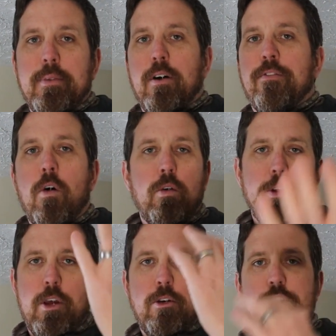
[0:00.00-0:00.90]
a full,
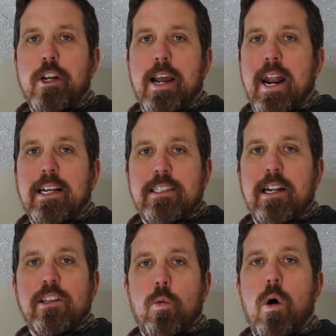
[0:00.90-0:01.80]
huge, gigantic set
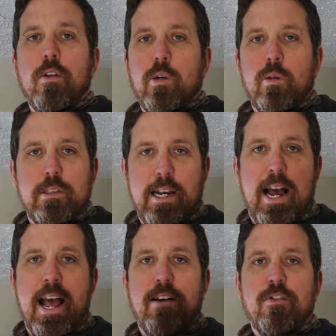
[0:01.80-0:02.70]
of DeWalt tools like
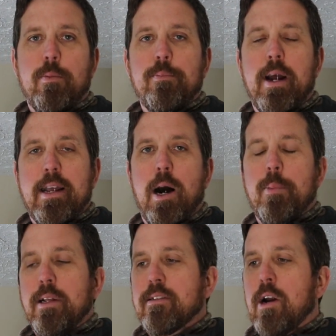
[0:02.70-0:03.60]
I have from my
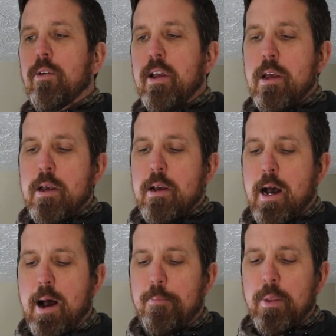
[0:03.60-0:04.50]
company. It's not really
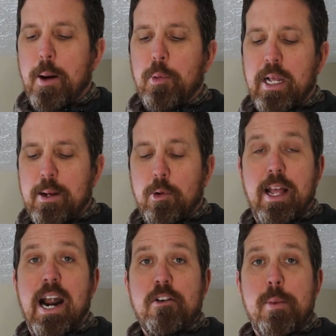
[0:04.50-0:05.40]
applicable
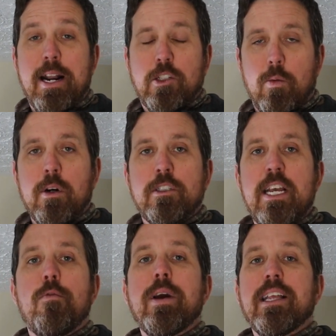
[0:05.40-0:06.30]
to everybody. So we're going to
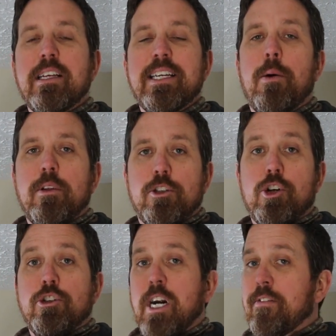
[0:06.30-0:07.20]
see if we can get this out with a
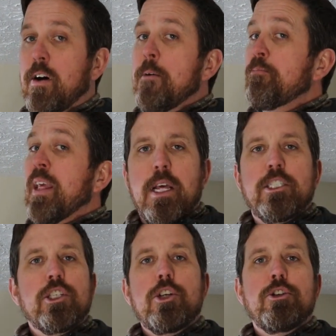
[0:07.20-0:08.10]
screwdriver. It's
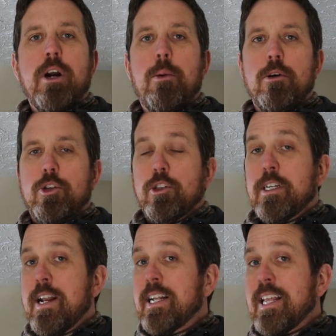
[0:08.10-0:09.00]
just 2 drywall screws
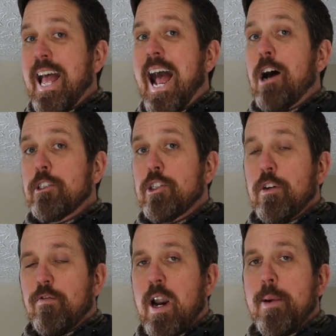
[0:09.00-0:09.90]
connecting that housing to
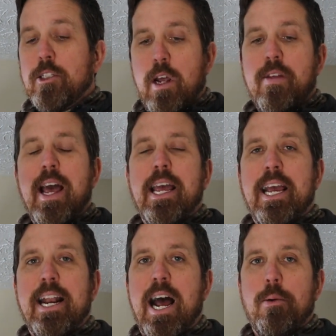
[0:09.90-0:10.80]
the framing, so I think I can
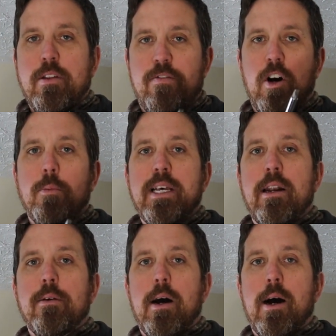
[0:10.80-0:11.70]
get it out with a Phillips
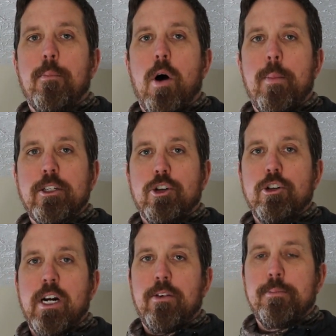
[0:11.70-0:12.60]
head on my
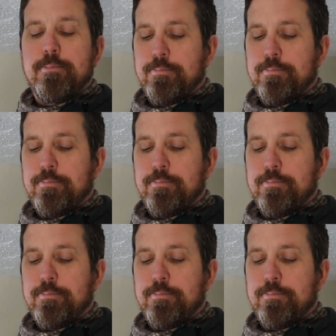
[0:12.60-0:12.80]
screwdriver.